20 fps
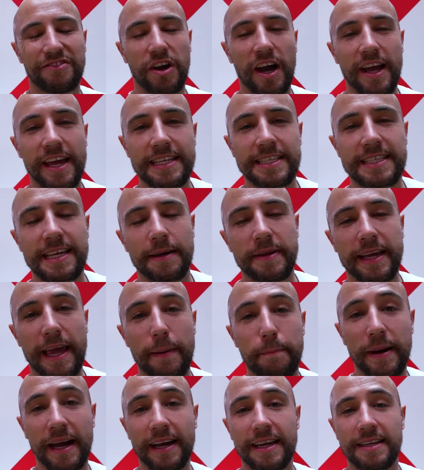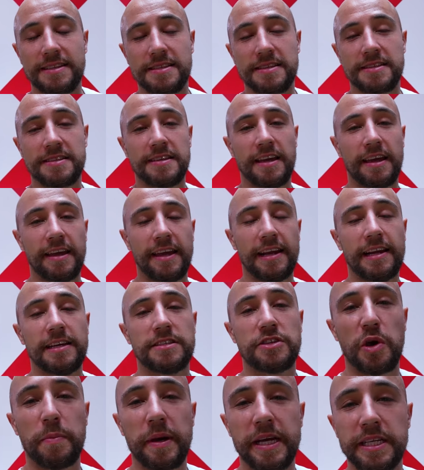Right, it's time to get back into the city. Let's
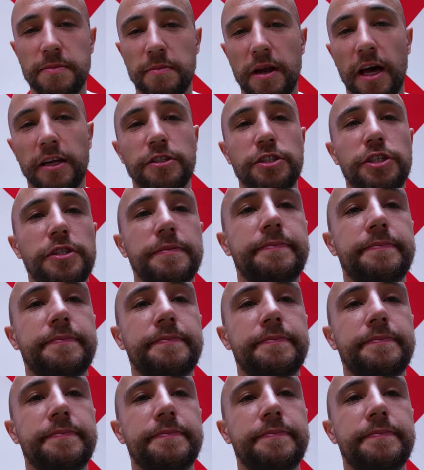go make some lunch.